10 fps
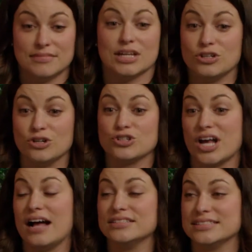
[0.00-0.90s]
your
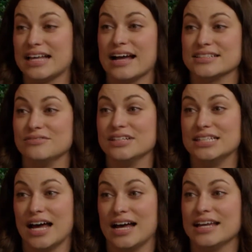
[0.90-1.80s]
child is actively
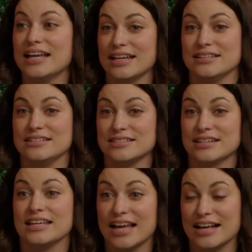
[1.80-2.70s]
dying and
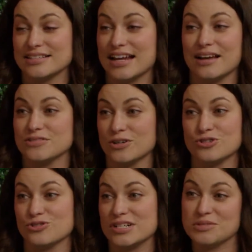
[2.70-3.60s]
he has to have
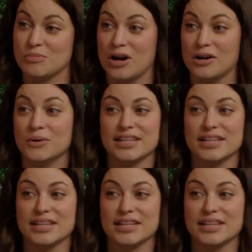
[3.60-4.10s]
surgery tomorrow.